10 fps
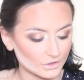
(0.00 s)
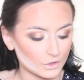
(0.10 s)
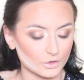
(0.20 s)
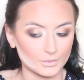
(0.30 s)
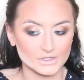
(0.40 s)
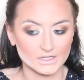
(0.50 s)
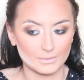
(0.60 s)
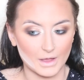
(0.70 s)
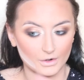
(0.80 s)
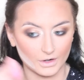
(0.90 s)
the Laura Mercier
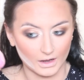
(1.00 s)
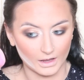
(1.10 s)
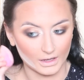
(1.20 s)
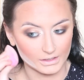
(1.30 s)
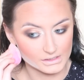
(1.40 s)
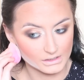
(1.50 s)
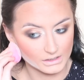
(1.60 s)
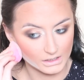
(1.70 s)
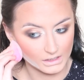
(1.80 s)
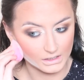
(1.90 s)
powder and
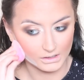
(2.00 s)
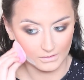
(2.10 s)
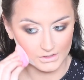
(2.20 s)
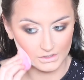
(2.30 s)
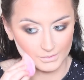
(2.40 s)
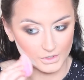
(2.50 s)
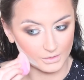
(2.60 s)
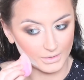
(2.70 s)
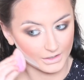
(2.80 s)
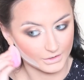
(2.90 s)
the Original Beauty
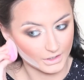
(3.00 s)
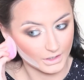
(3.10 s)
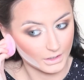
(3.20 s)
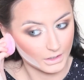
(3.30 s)
Blender.